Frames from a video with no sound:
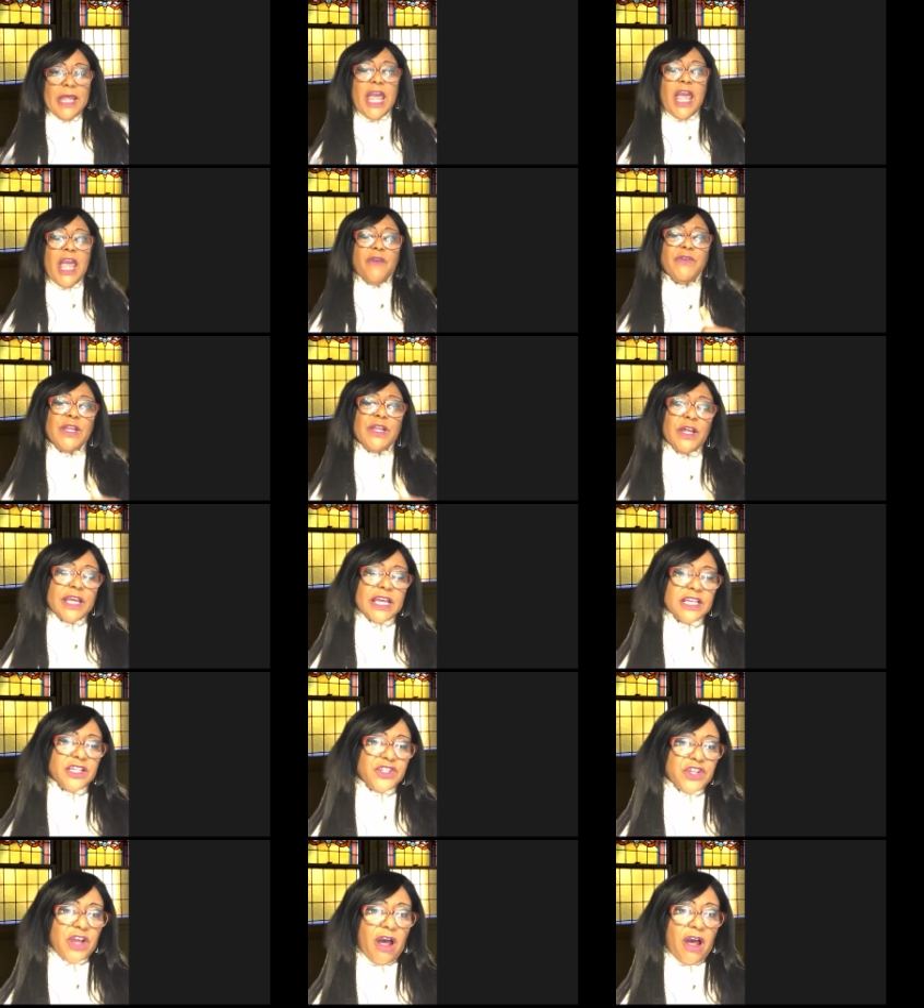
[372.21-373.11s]
If you look
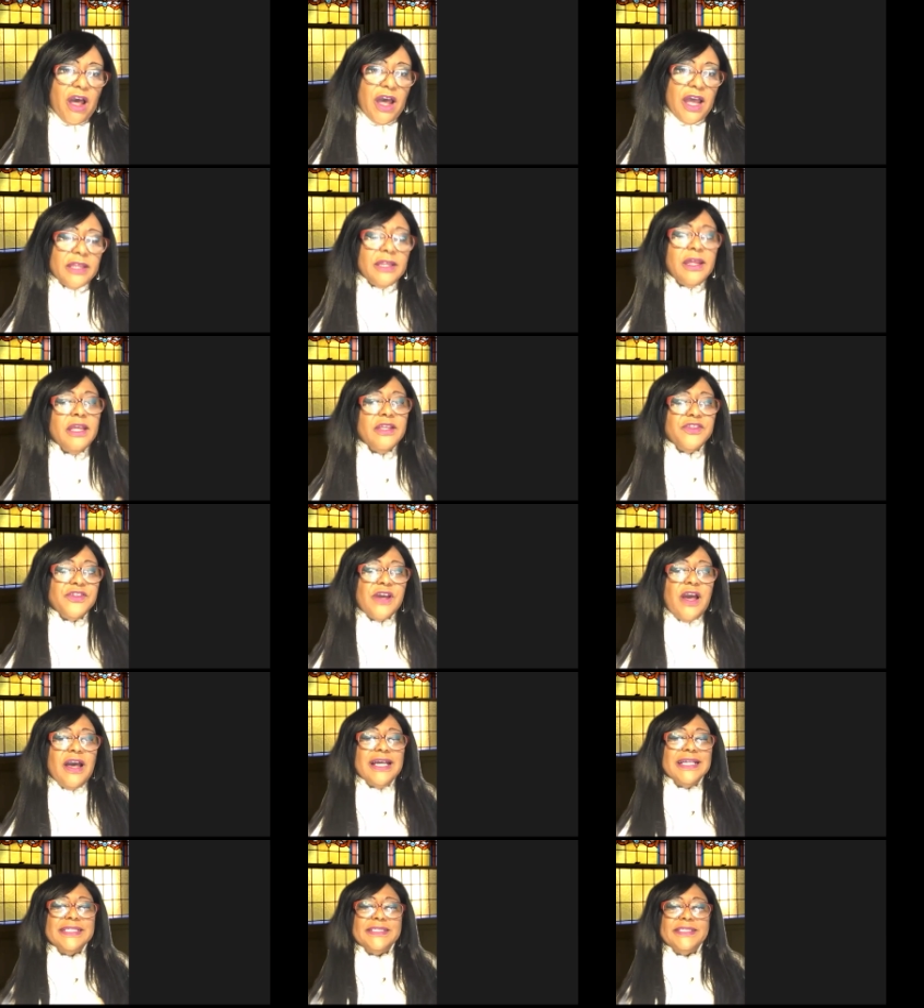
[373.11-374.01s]
at John,
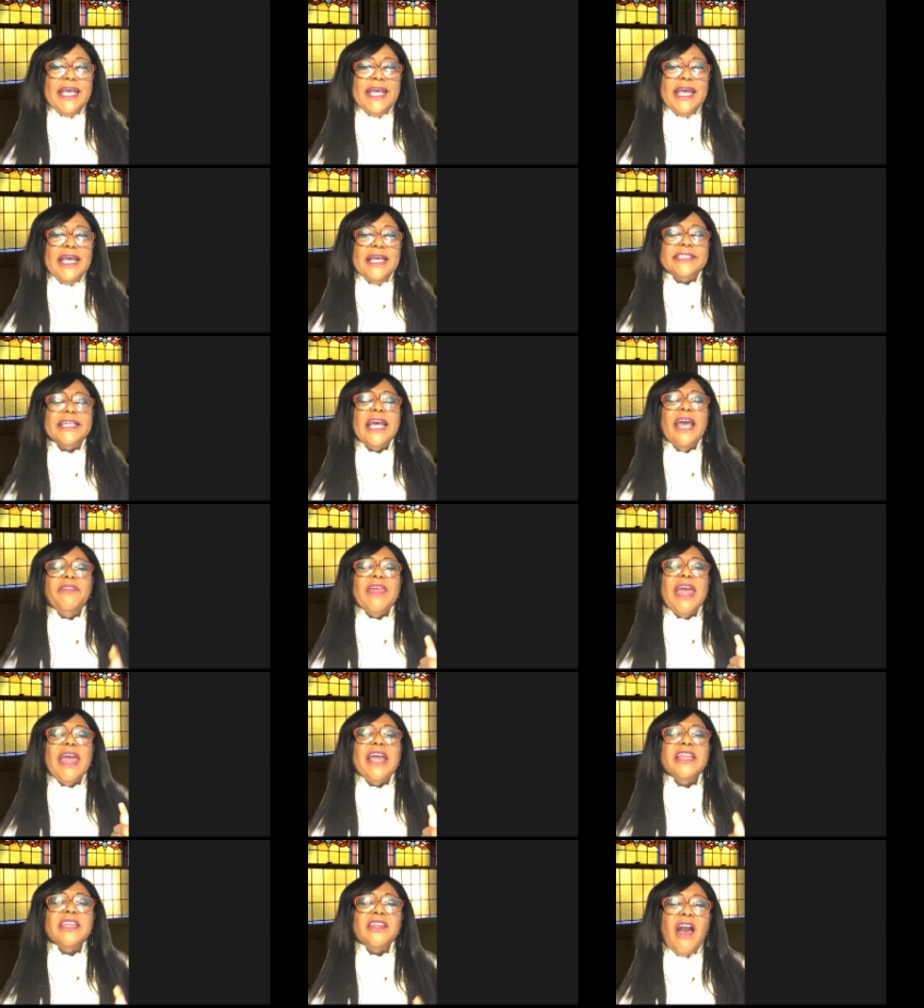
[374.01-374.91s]
John says
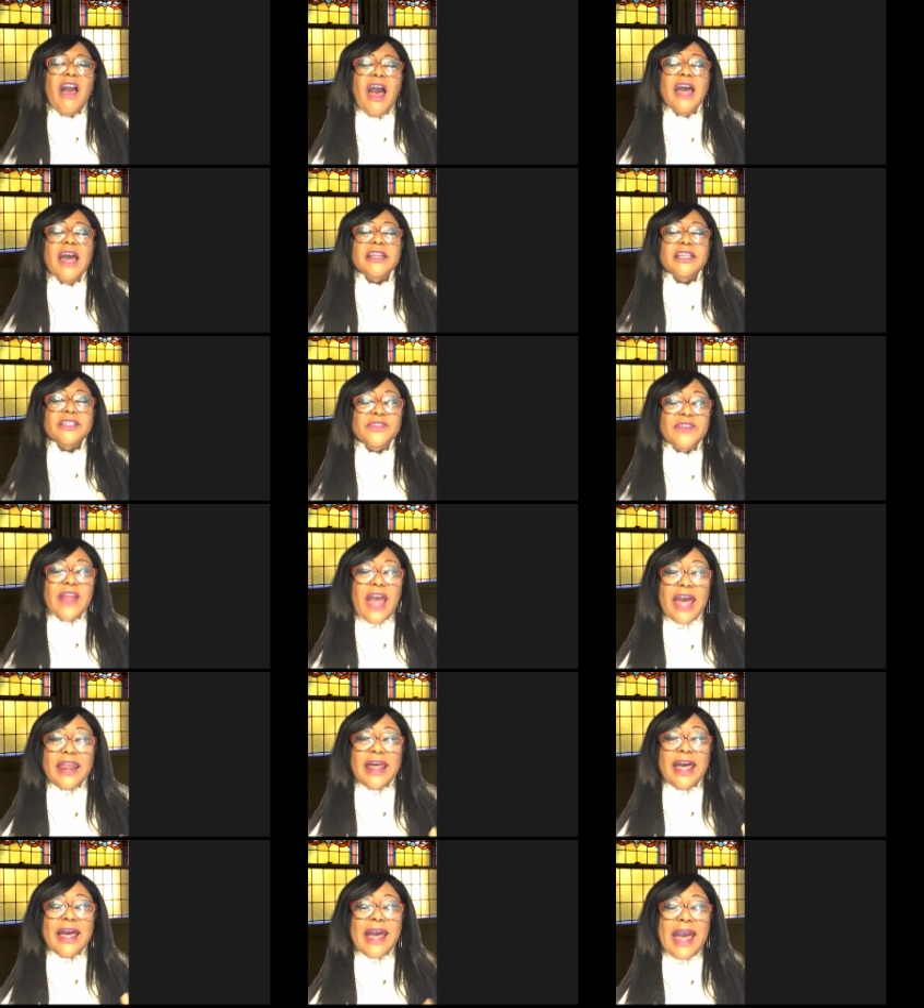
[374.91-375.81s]
that God is
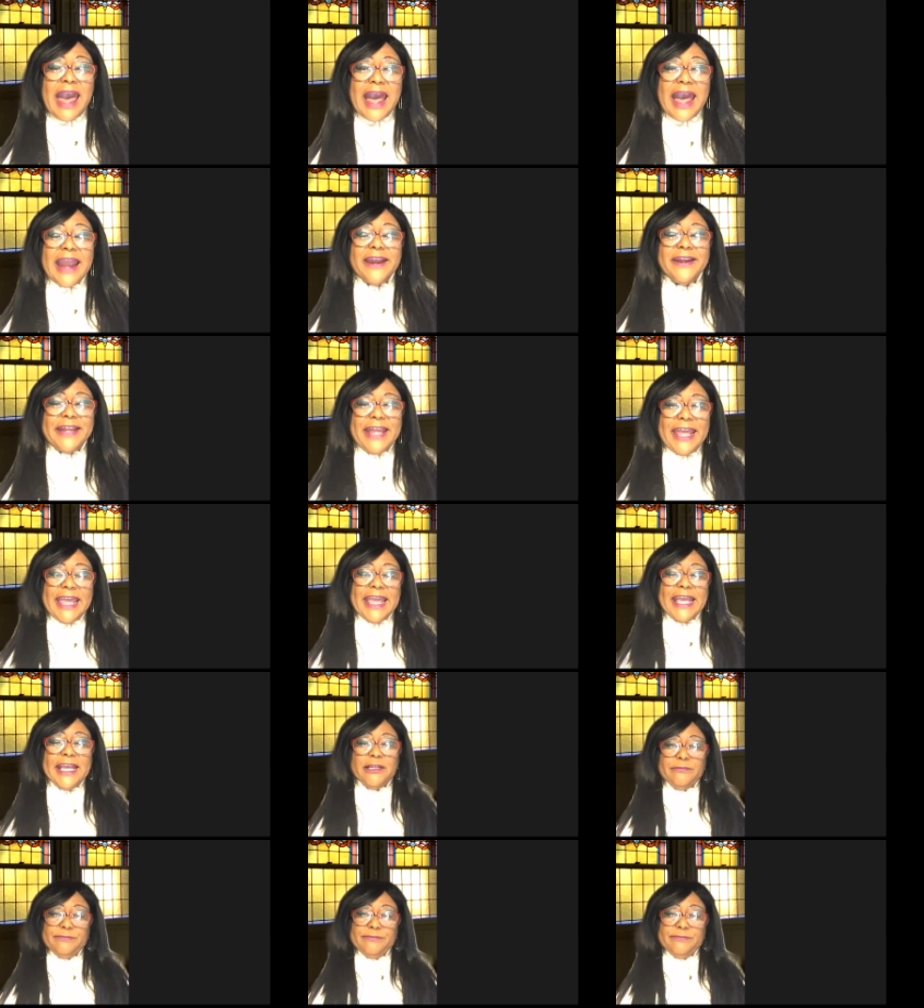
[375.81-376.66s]
not a hired hand.